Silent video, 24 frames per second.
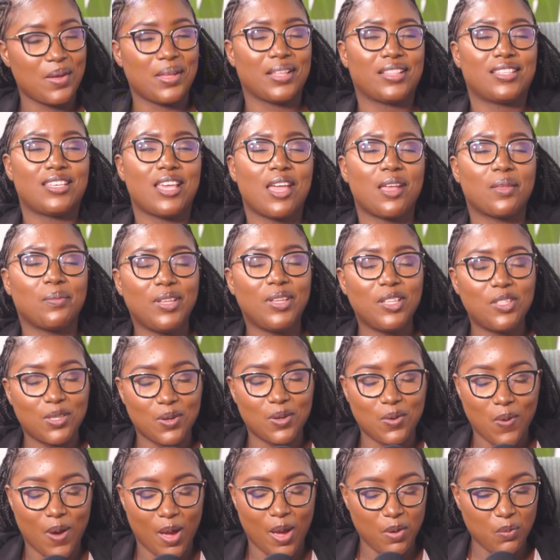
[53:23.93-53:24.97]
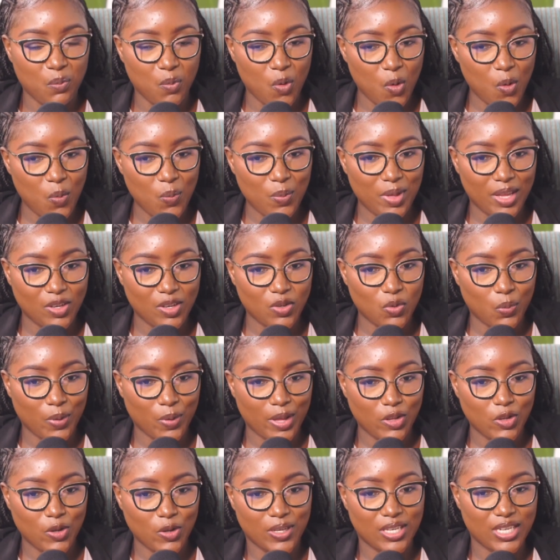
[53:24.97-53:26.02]
Take me to one moment where
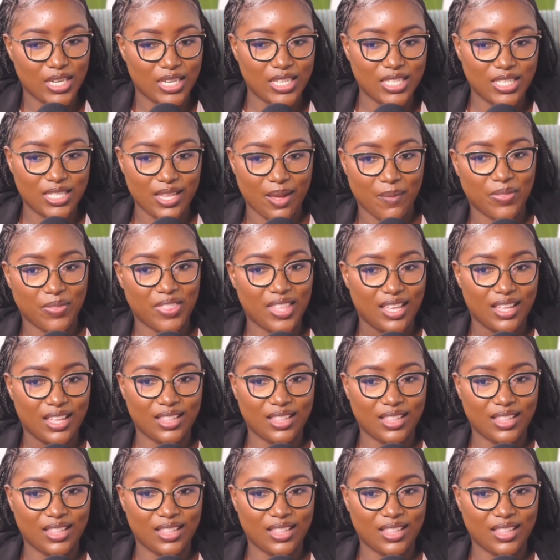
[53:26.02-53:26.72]
you did something